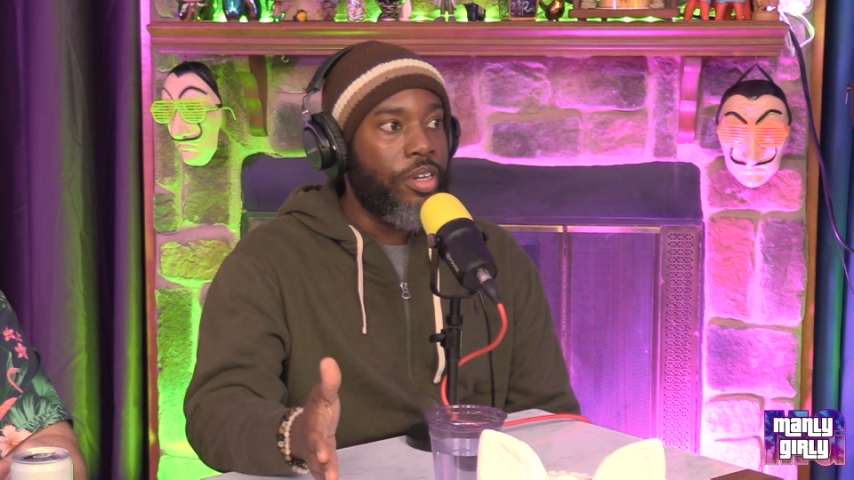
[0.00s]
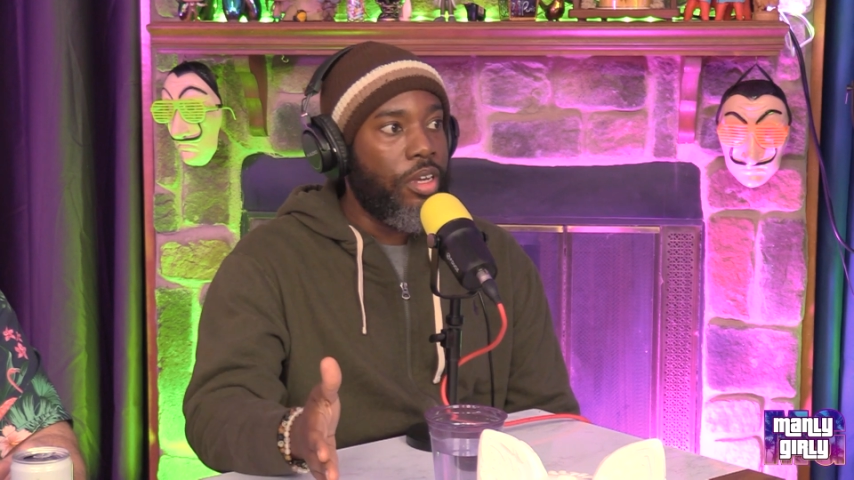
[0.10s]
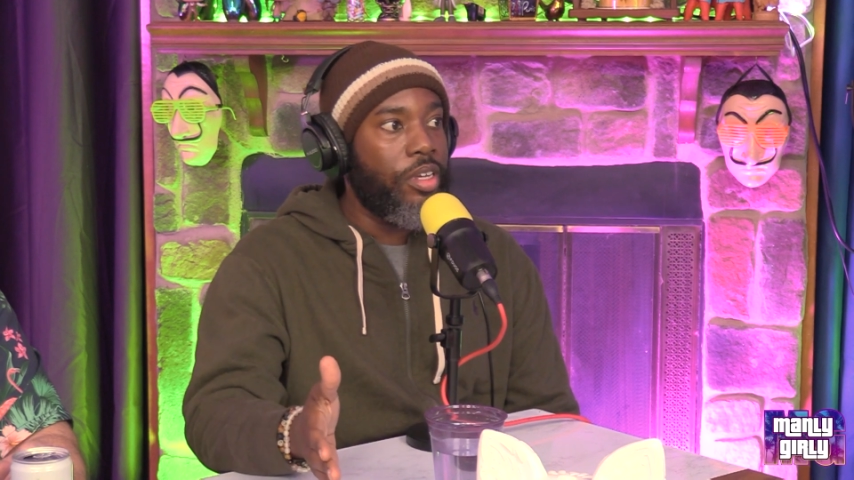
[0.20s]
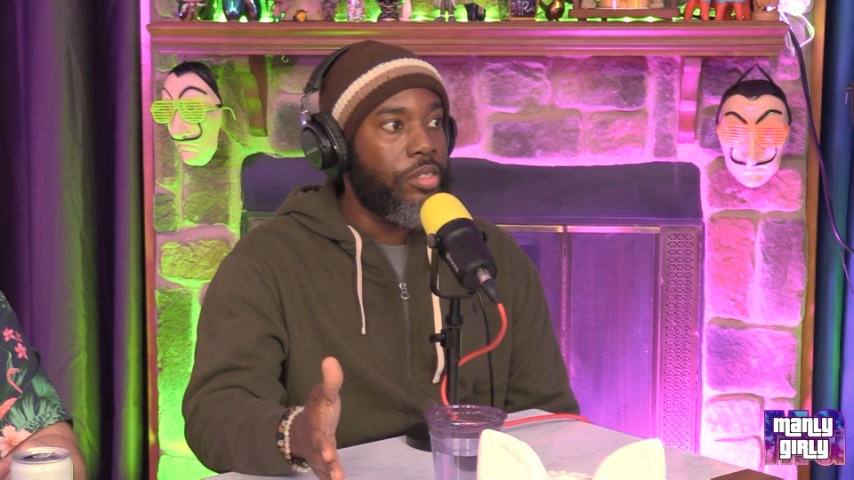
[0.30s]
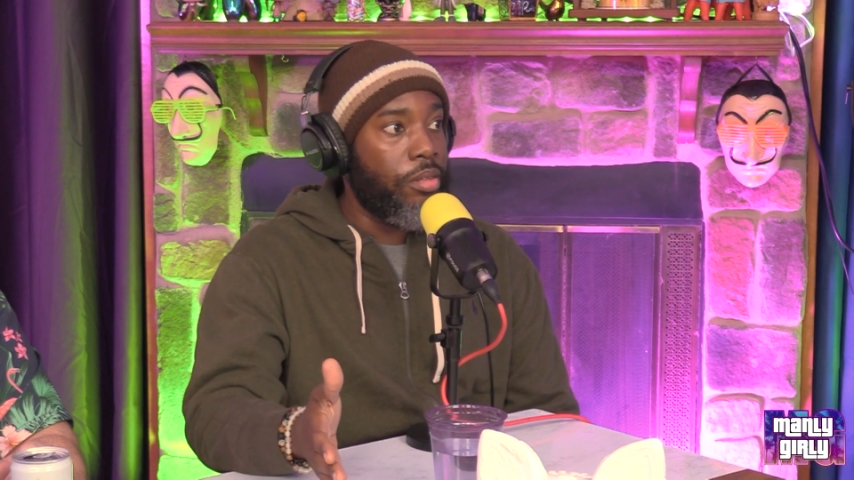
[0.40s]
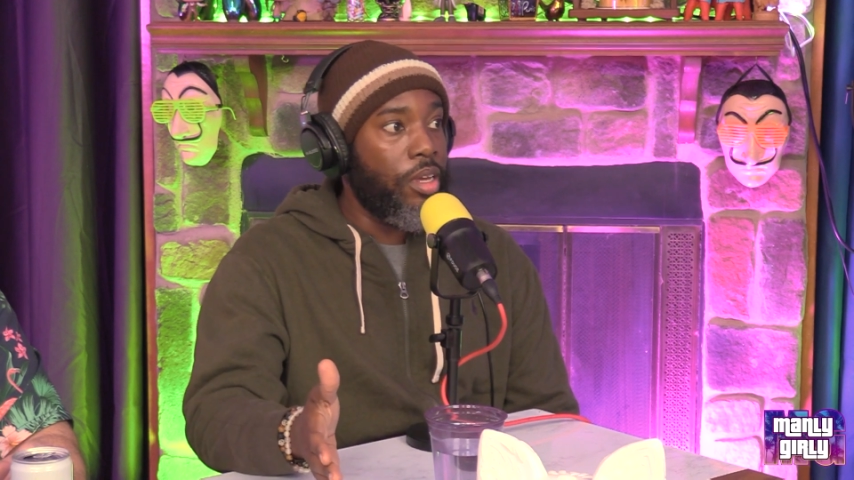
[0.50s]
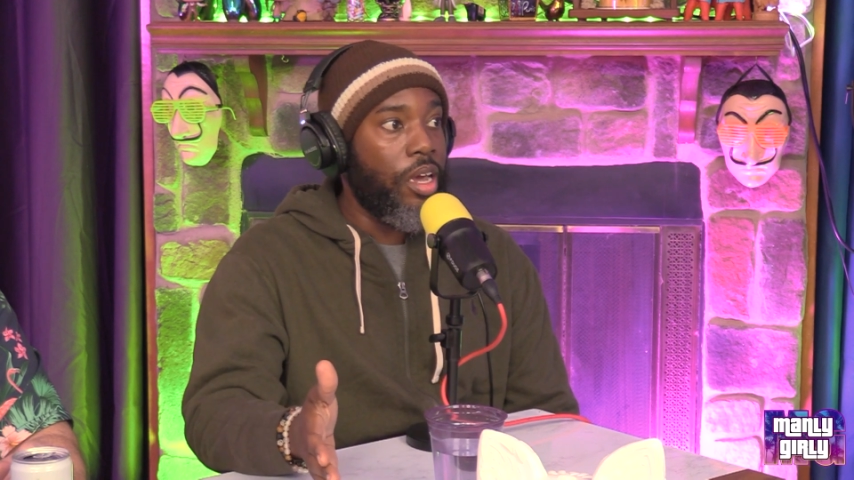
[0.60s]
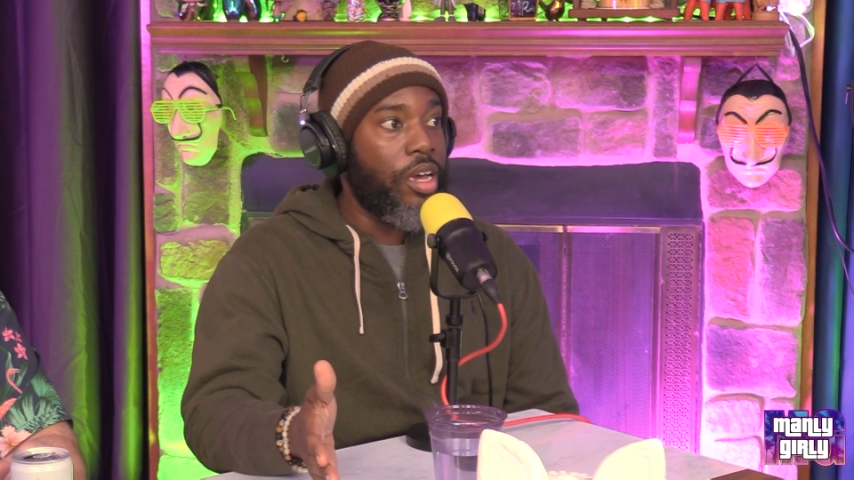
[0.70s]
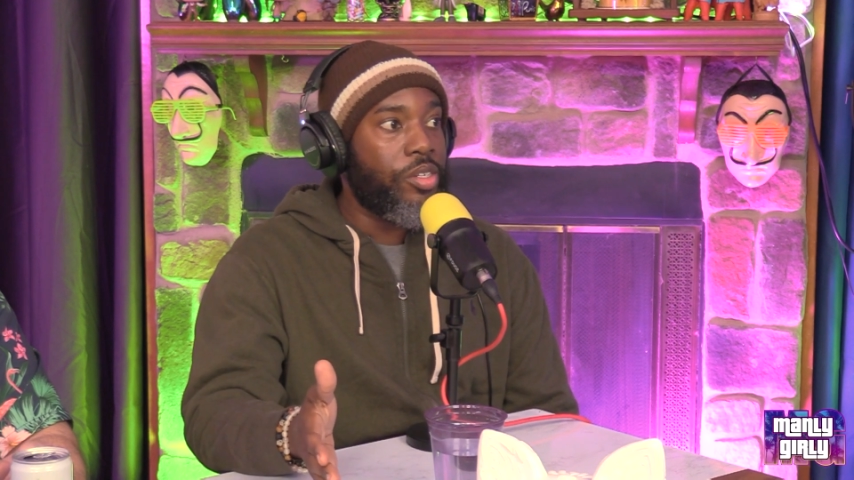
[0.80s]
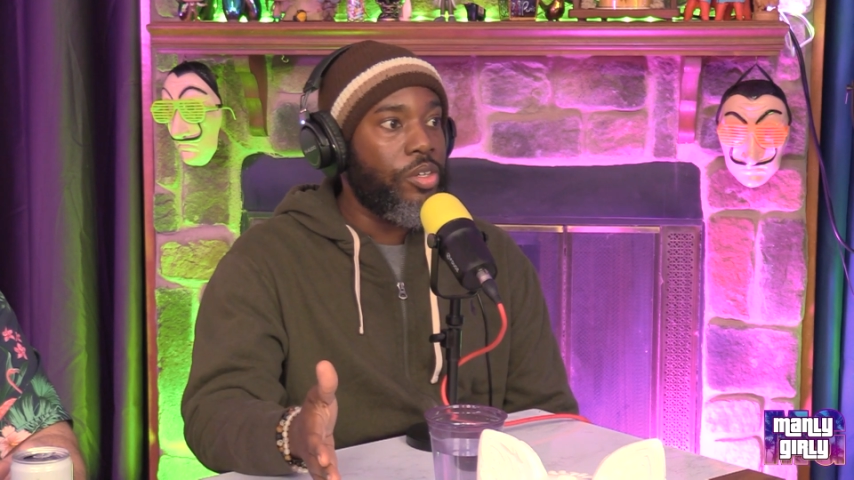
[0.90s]
is that
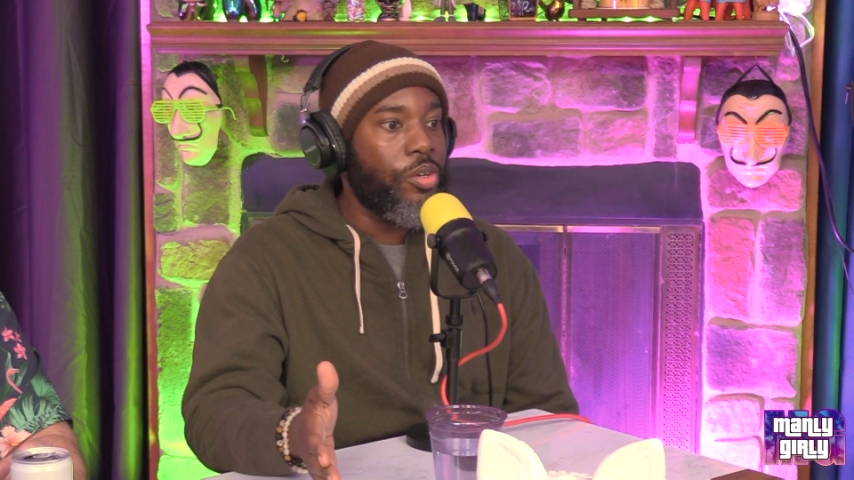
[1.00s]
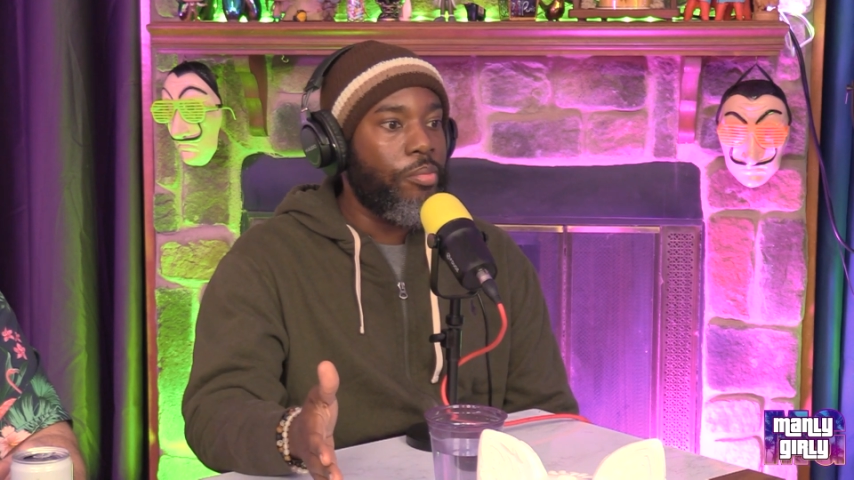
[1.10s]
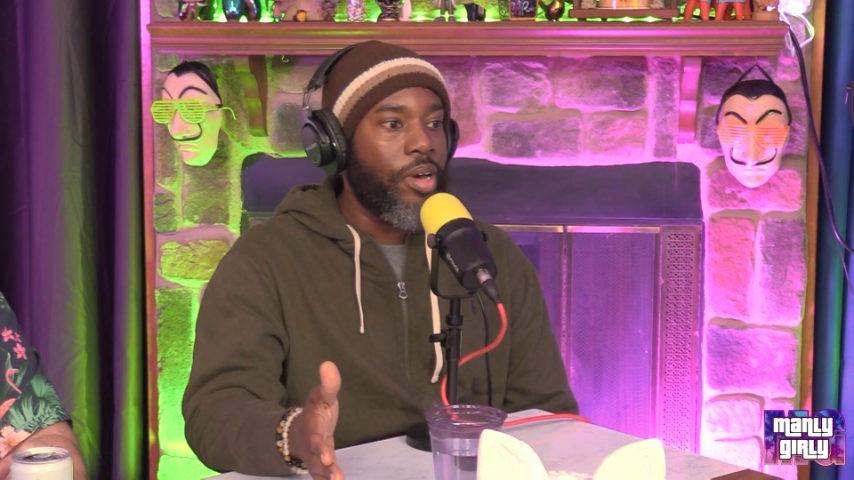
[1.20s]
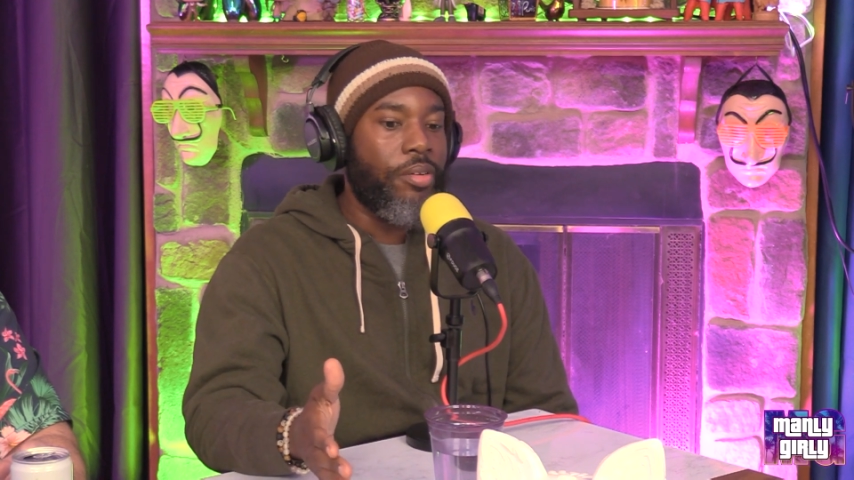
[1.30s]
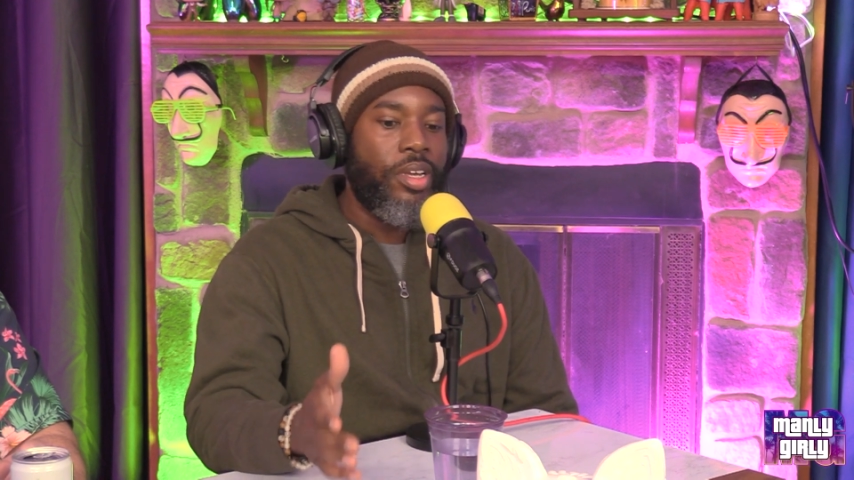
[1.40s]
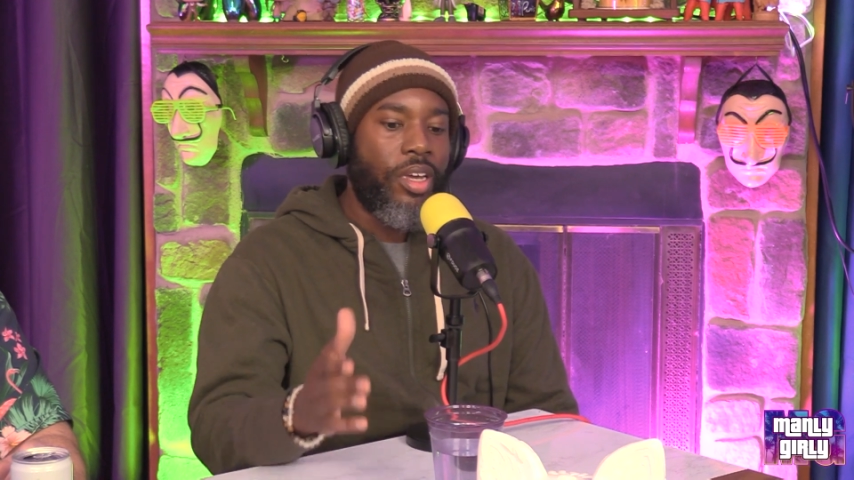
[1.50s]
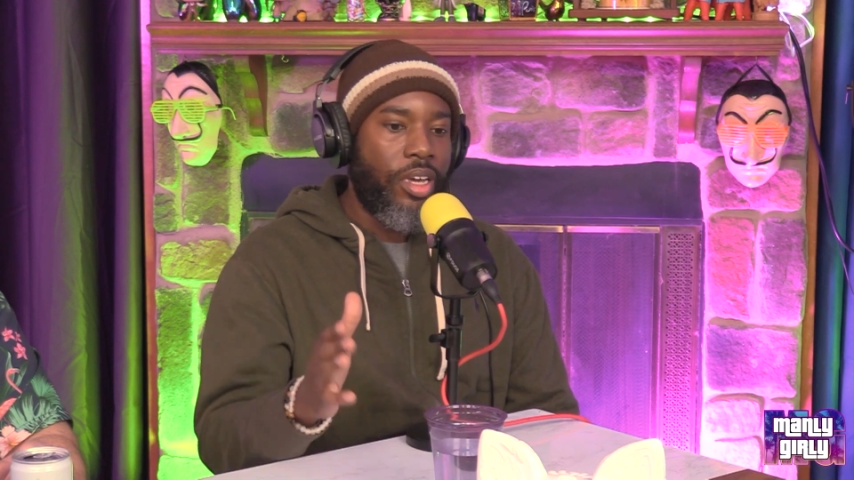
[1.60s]
they're asking you about.